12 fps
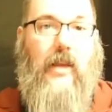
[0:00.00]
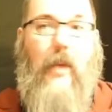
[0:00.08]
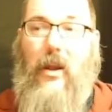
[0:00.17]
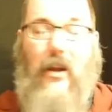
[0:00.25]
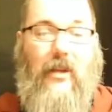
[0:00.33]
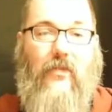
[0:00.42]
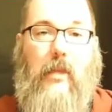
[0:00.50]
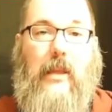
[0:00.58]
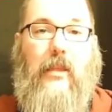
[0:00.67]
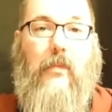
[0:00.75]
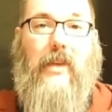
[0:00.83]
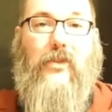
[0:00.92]
I might not even make
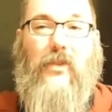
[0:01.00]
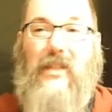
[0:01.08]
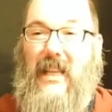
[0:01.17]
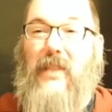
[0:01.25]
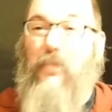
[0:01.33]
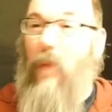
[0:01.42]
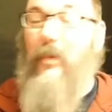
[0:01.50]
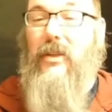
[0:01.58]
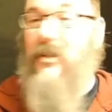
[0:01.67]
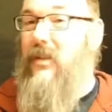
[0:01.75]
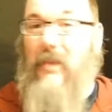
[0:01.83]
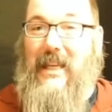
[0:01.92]
them extras. It's probably
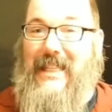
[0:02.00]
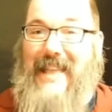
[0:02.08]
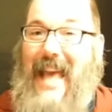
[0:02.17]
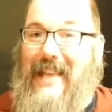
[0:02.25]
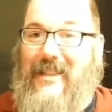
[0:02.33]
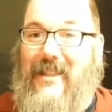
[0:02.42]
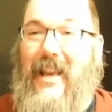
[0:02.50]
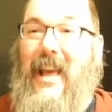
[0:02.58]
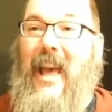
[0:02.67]
just going to be a test.